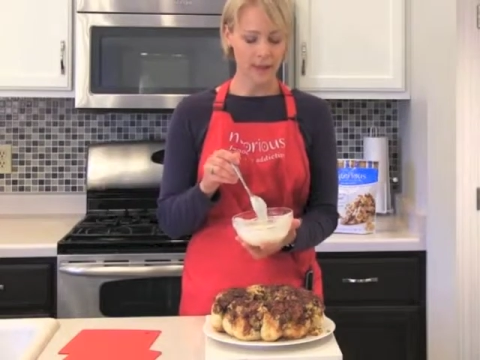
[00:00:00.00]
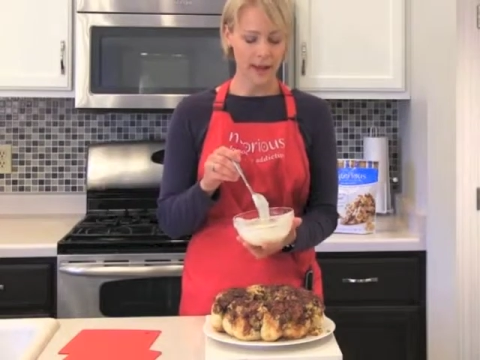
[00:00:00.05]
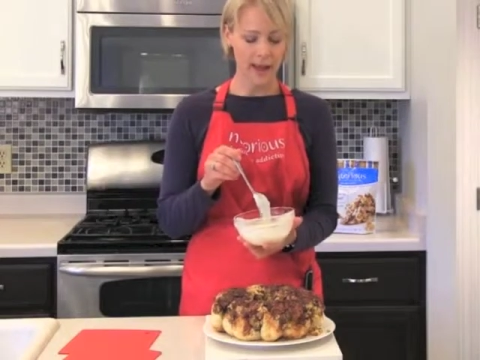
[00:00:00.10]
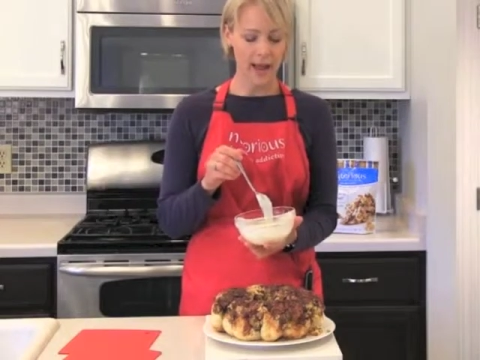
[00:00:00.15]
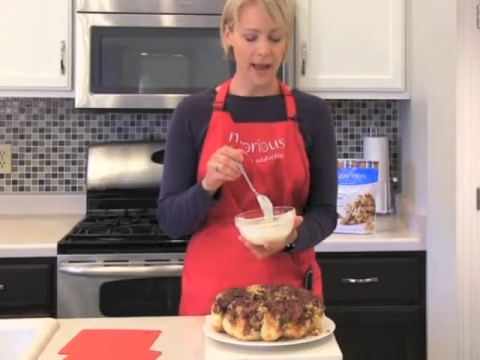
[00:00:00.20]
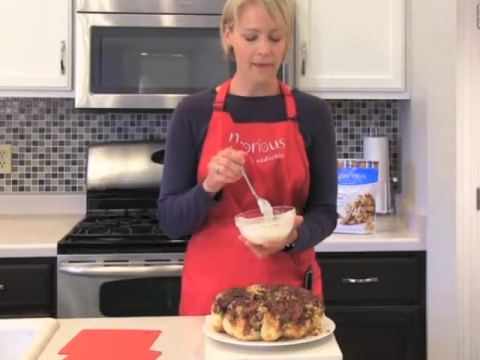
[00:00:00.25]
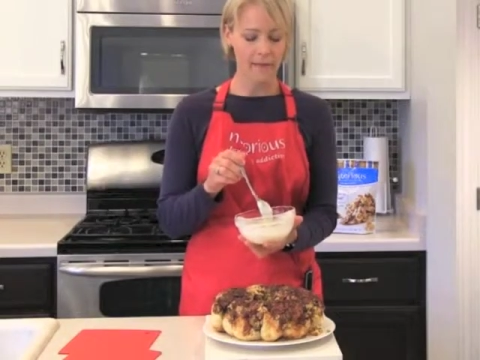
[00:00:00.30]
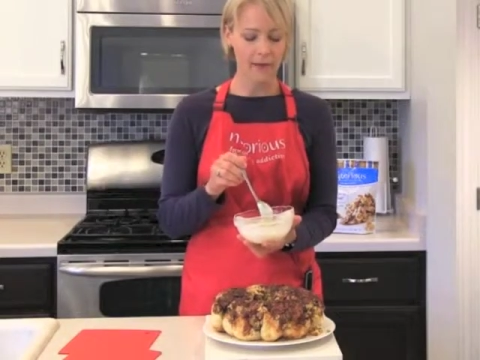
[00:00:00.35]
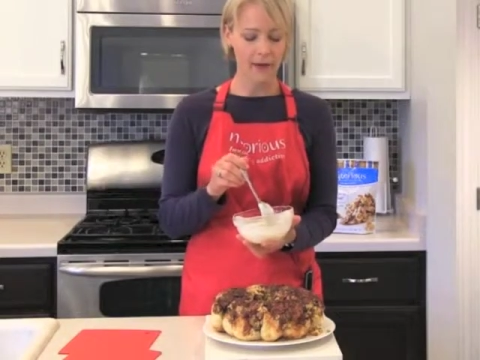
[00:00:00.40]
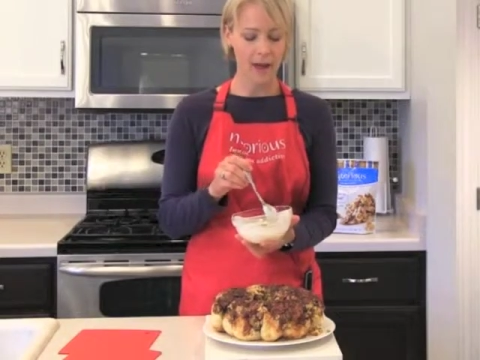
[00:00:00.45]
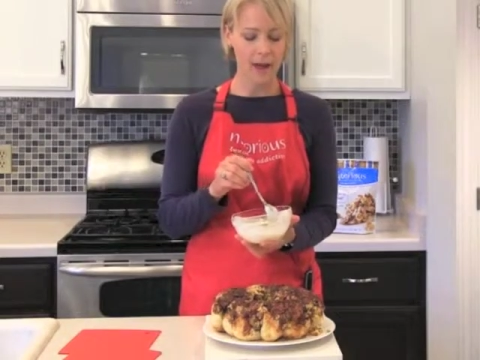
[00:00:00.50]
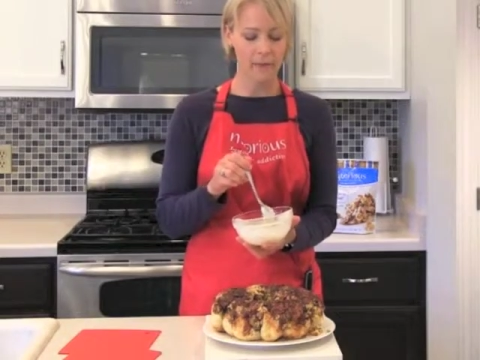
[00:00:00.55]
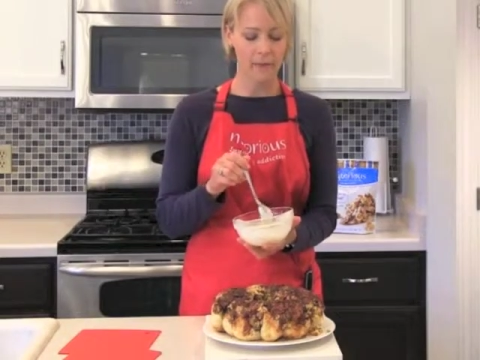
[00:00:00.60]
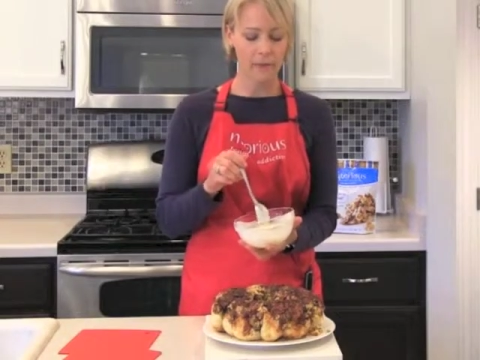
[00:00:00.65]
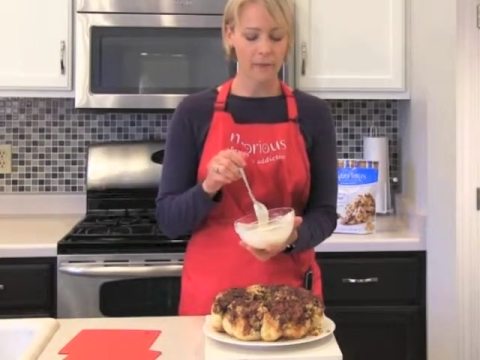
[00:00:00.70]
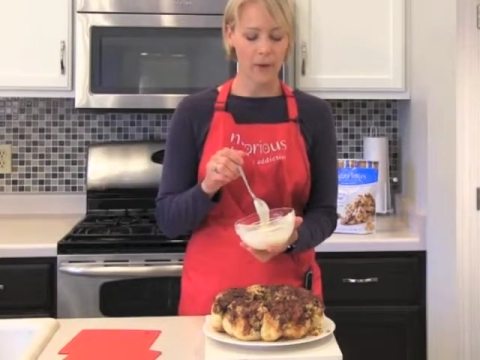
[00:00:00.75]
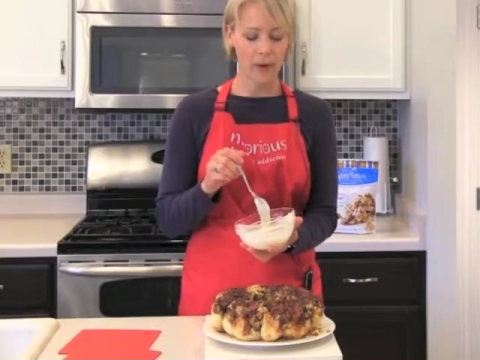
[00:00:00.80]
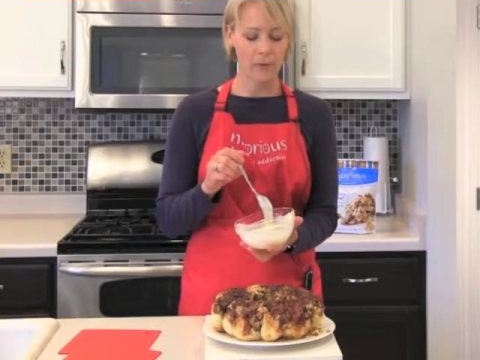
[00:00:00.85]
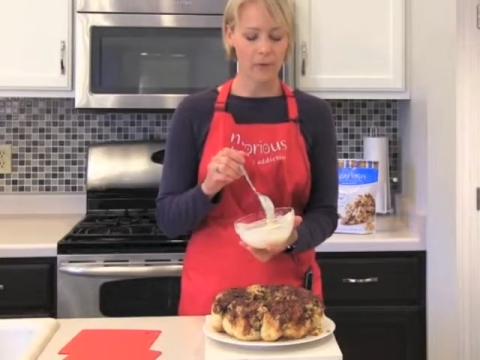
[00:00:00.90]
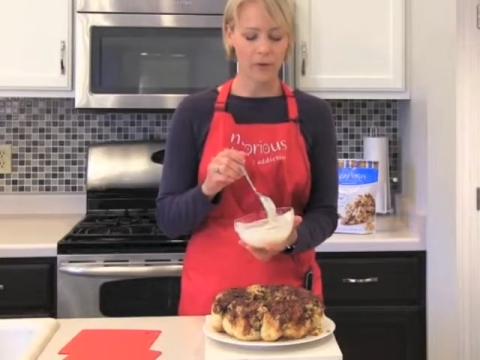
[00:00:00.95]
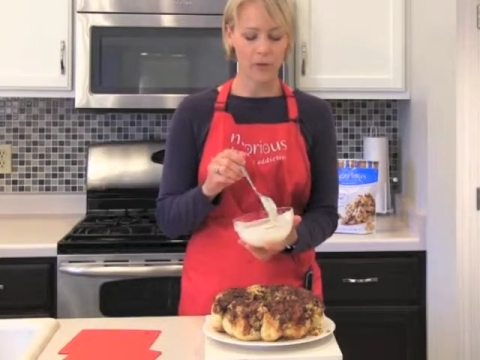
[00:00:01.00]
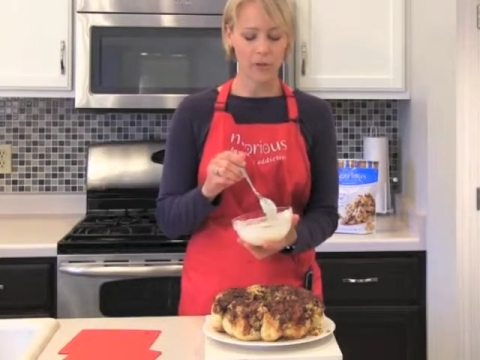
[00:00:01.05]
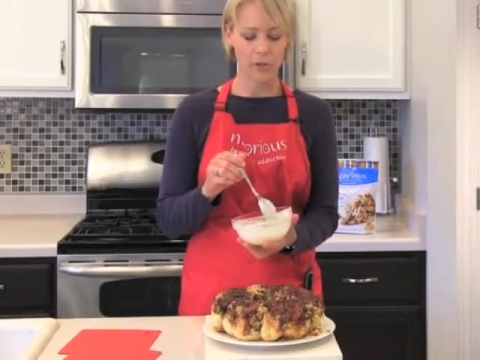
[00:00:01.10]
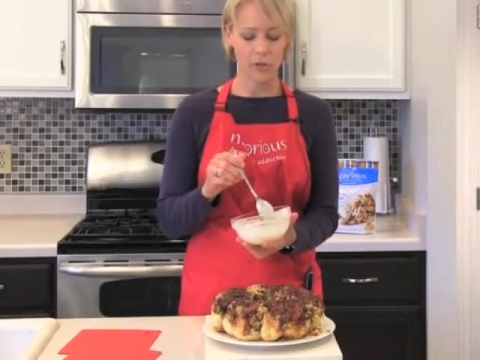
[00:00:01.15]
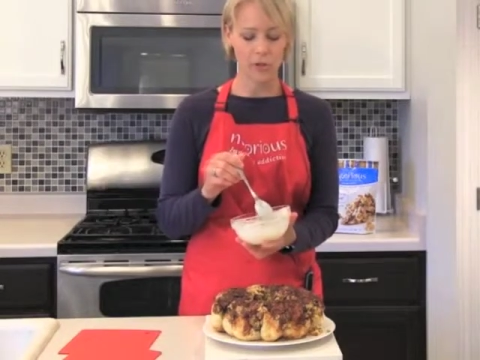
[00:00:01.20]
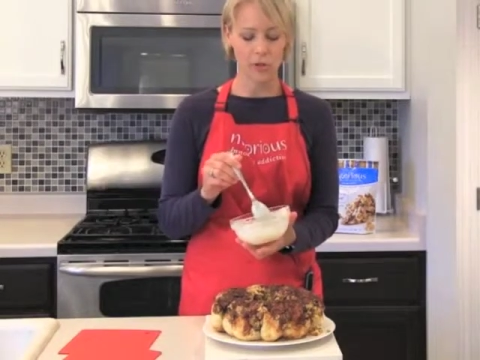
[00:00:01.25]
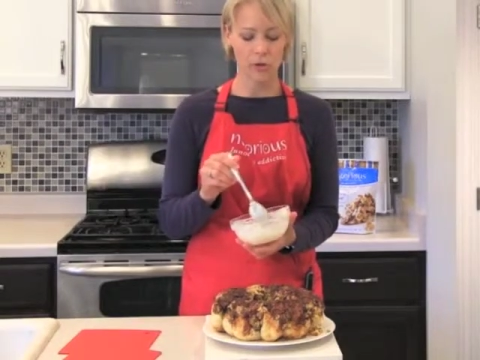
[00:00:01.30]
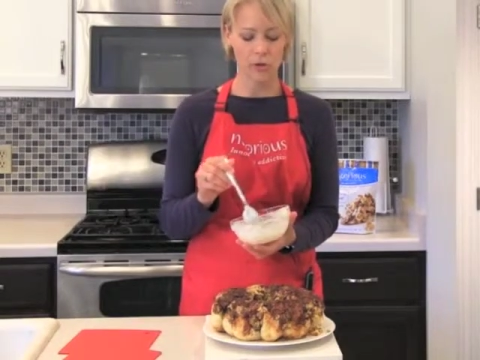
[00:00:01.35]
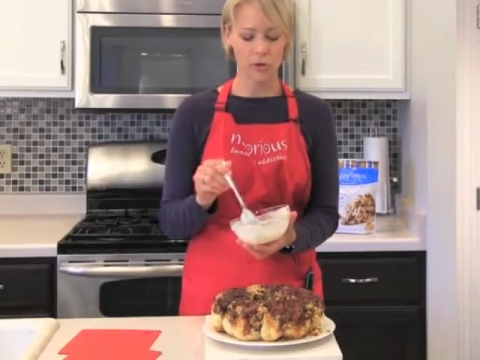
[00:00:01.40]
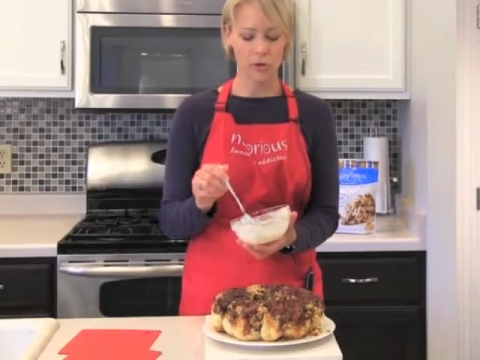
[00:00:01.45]
a half a cup of powdered
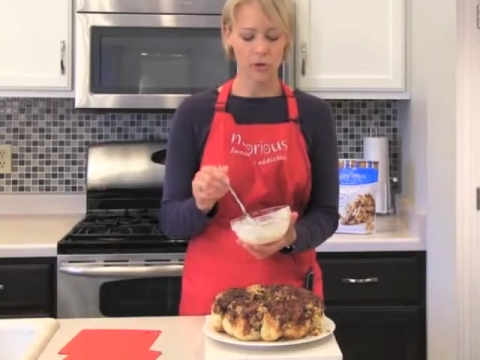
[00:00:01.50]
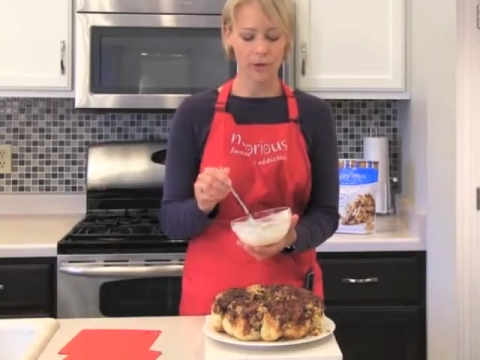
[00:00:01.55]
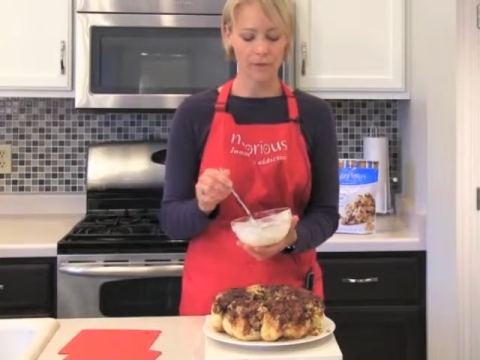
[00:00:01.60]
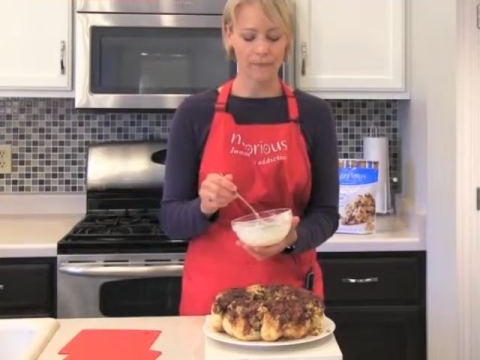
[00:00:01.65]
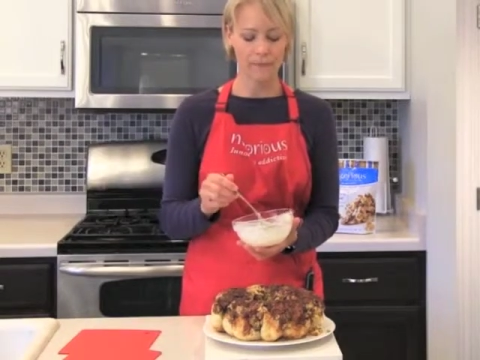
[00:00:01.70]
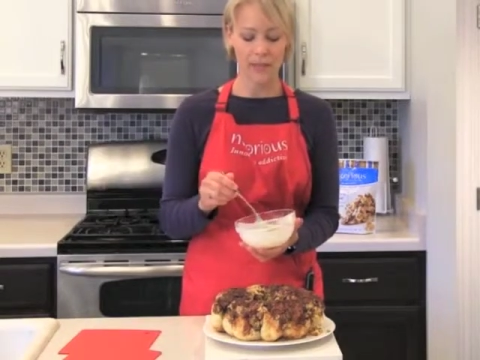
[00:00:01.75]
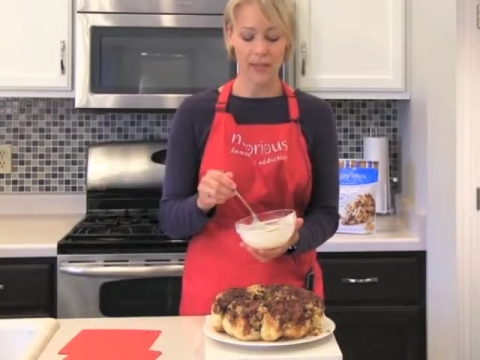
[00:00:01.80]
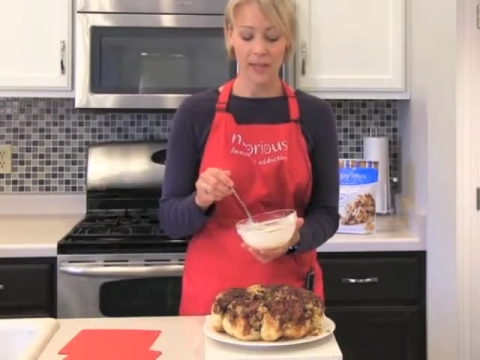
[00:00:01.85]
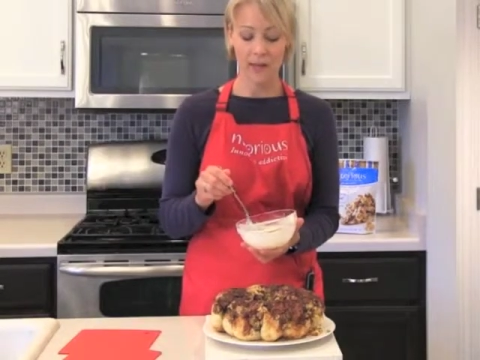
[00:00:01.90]
sugar,